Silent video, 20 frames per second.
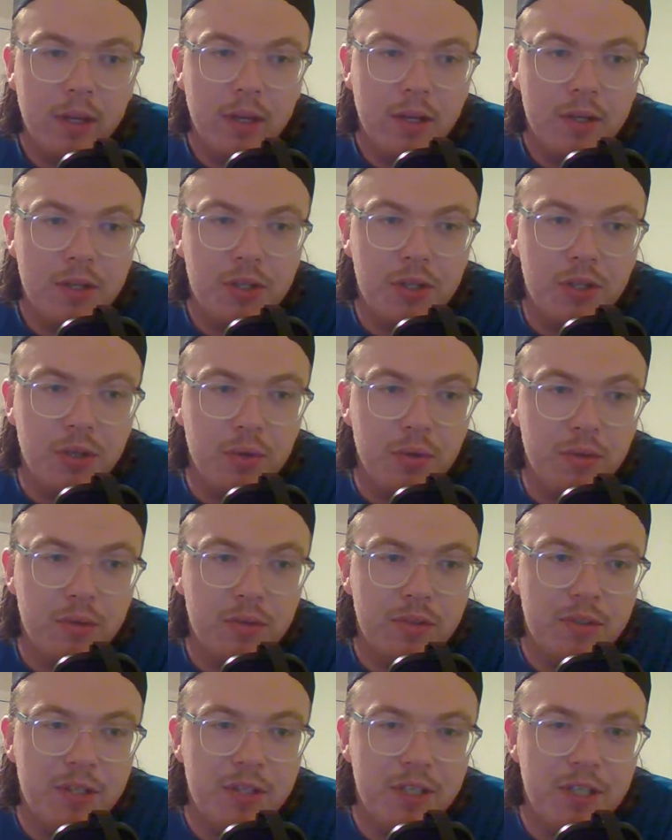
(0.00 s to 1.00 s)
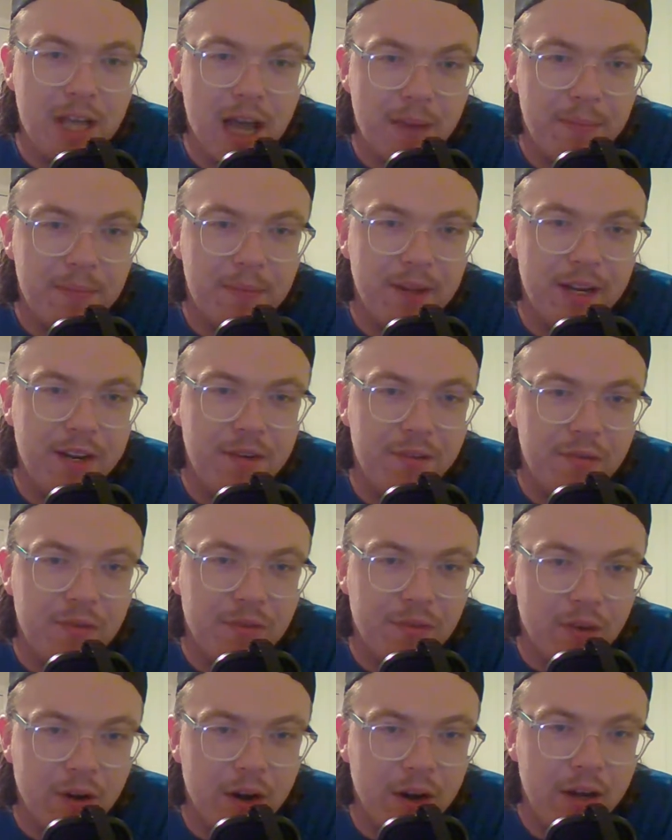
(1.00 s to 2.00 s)
to step in
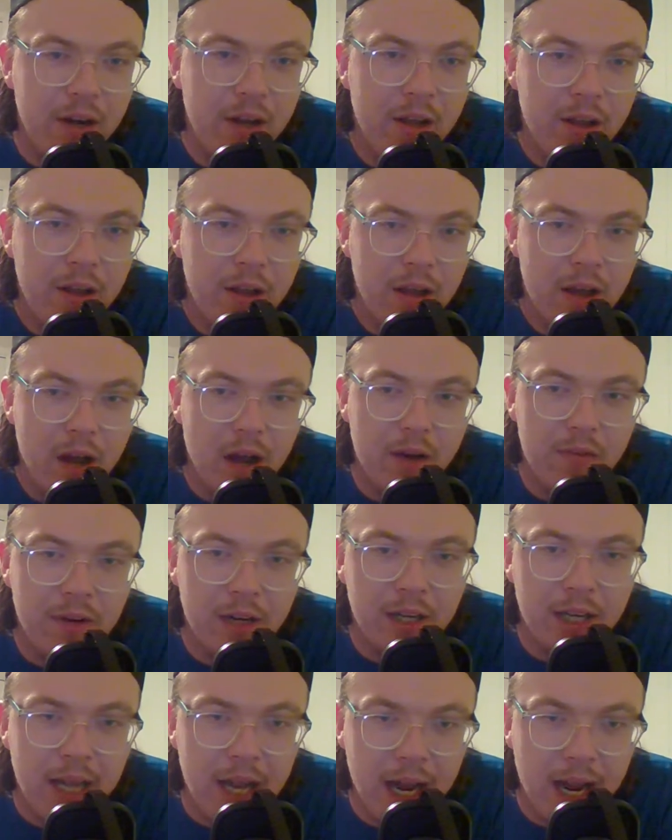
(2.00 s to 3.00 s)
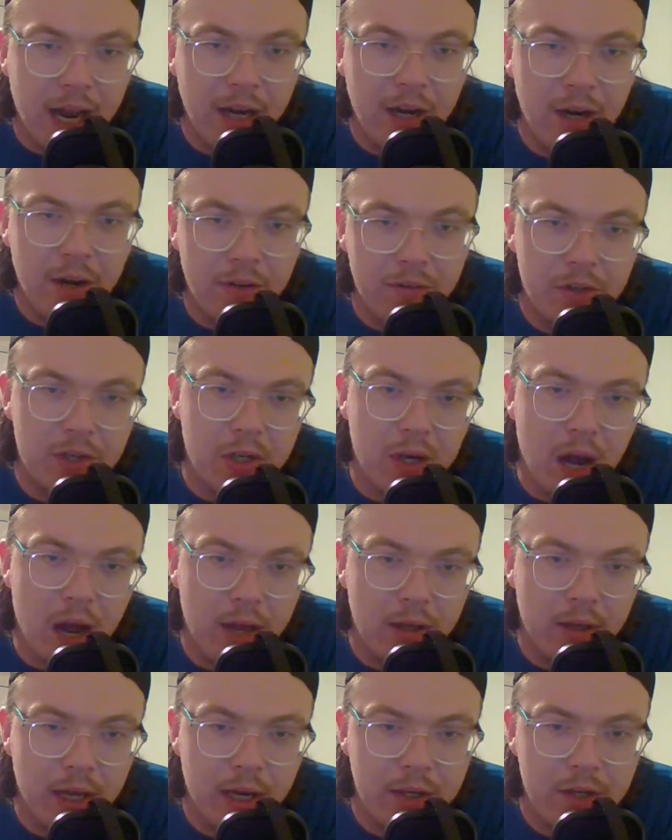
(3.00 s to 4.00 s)
front of a cannon of a
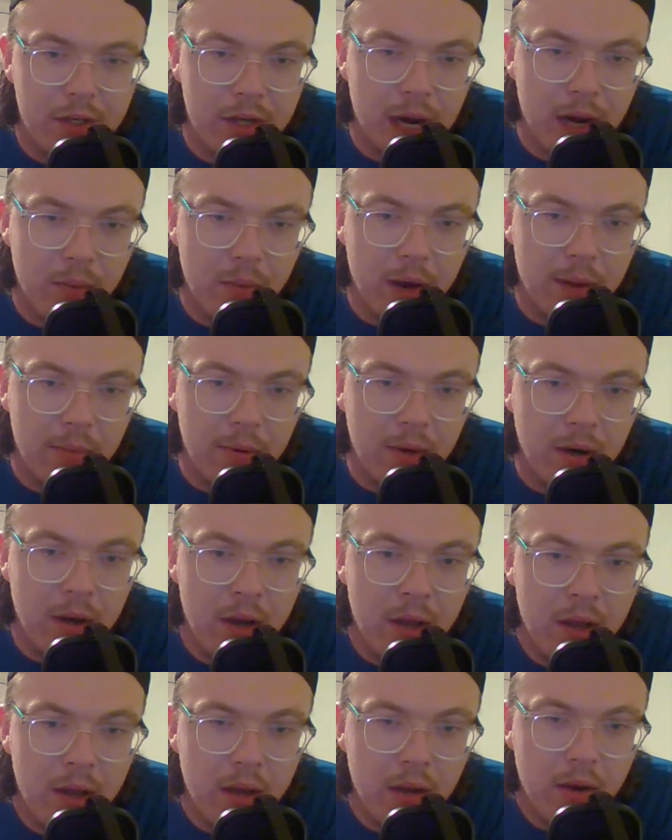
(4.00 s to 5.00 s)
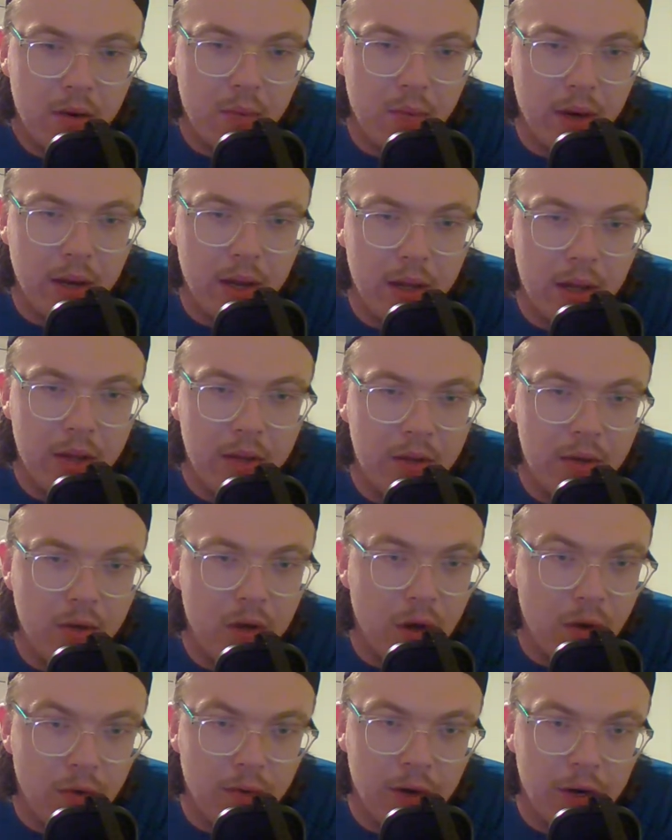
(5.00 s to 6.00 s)
shot like Shea Weber with
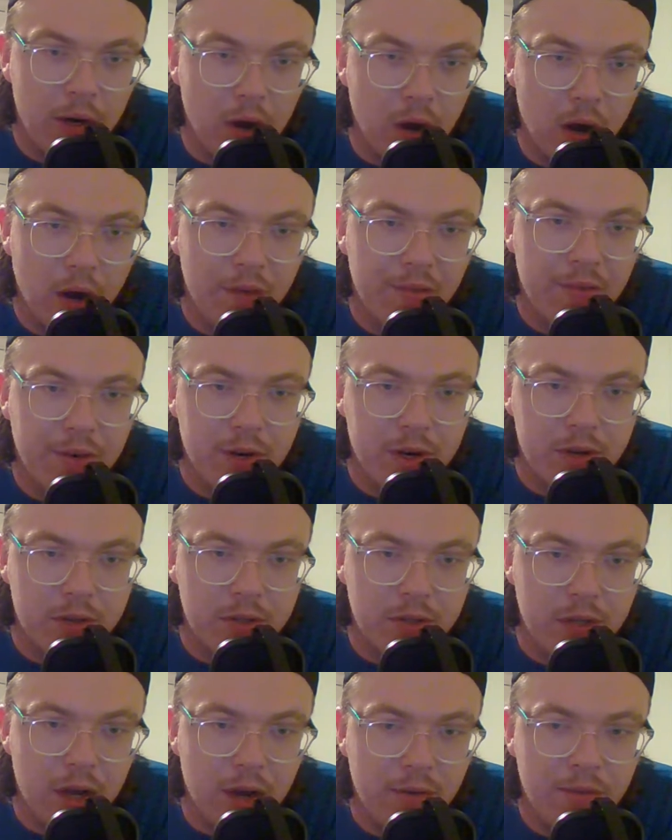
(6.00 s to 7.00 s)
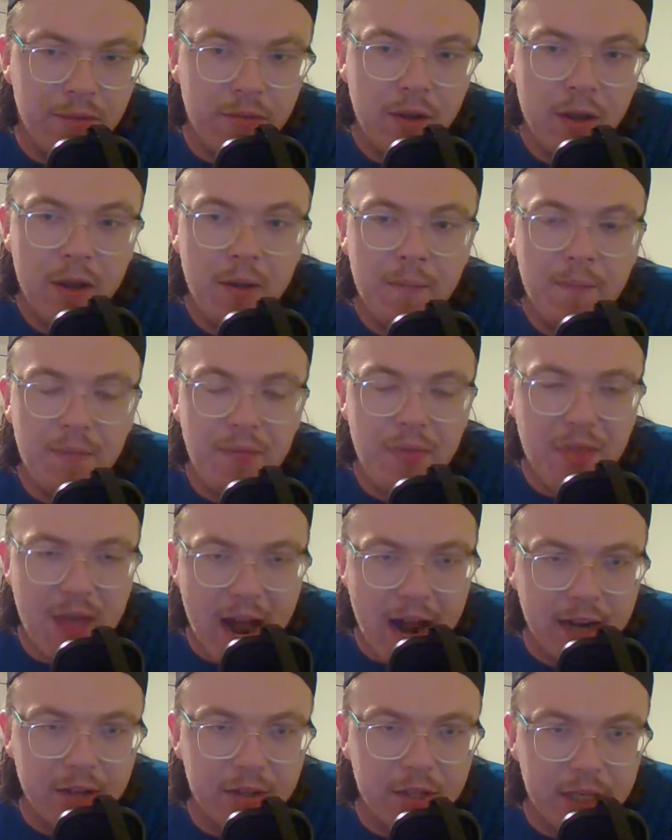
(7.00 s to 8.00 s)
no regard for yourself,
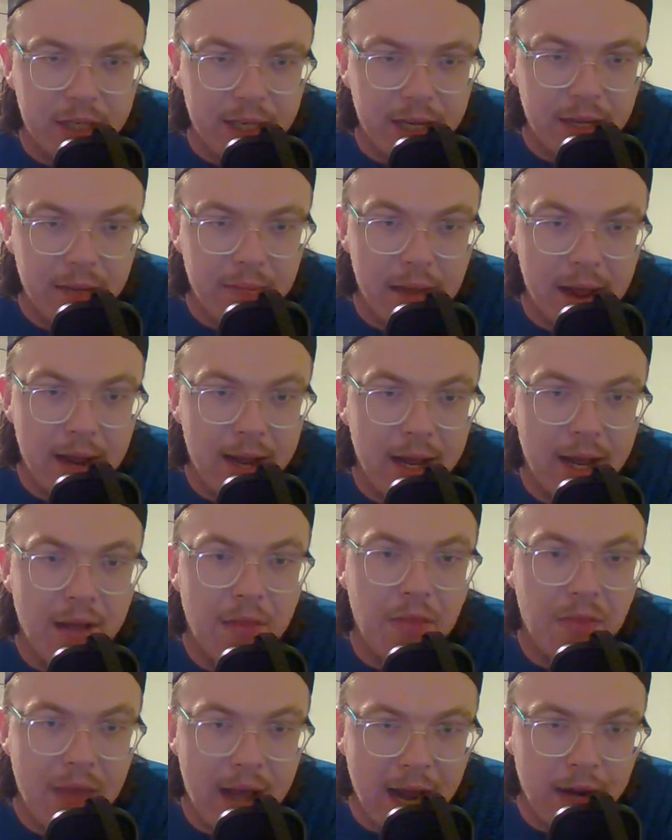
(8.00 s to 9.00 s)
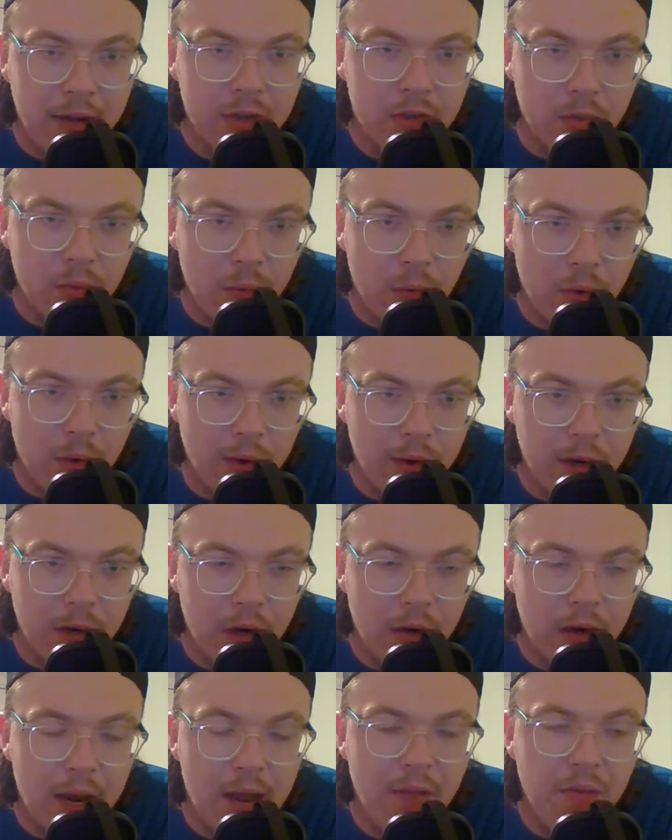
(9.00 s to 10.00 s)
that is a teammate, and that is a
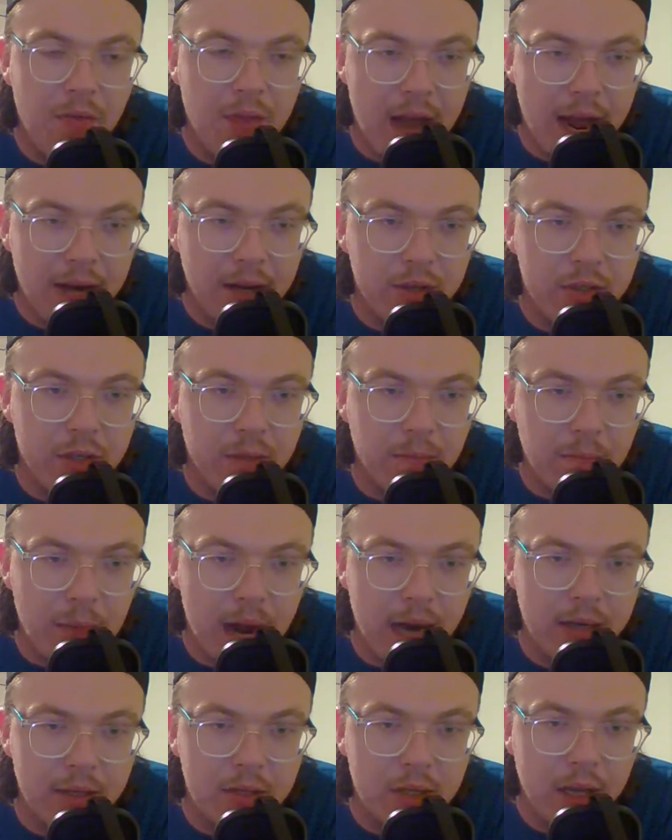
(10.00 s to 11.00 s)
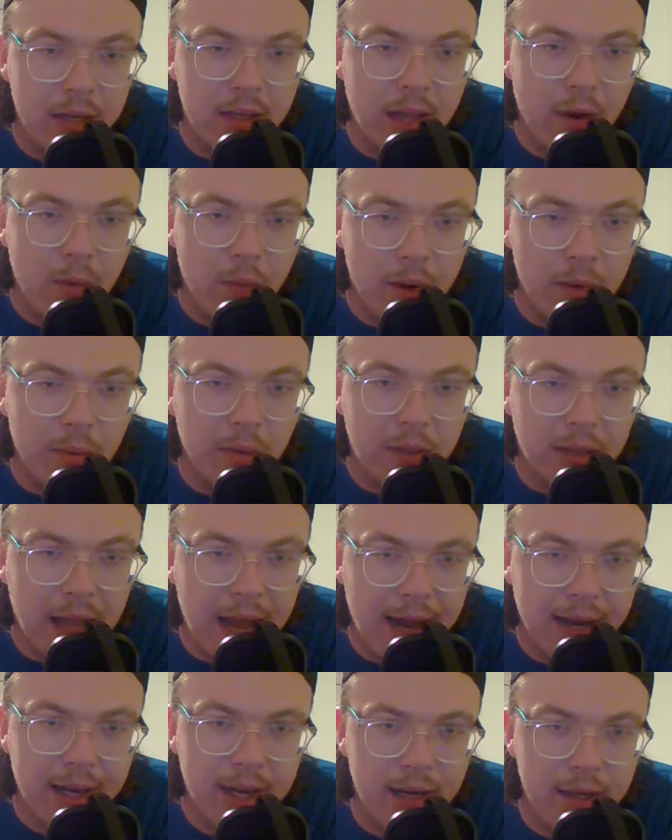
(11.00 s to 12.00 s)
warrior, and that is the mindset that we were
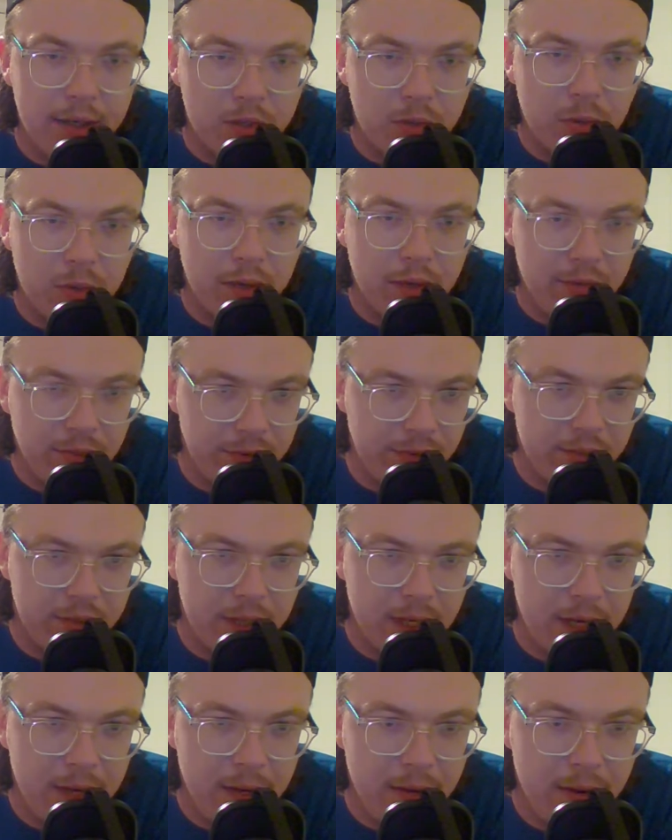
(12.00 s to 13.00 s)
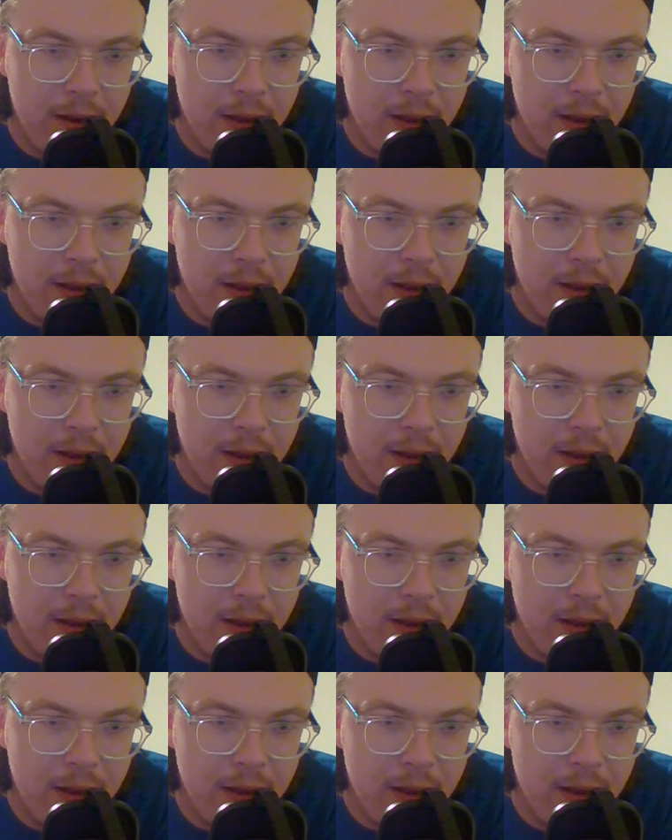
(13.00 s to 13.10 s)
lacking in 2015.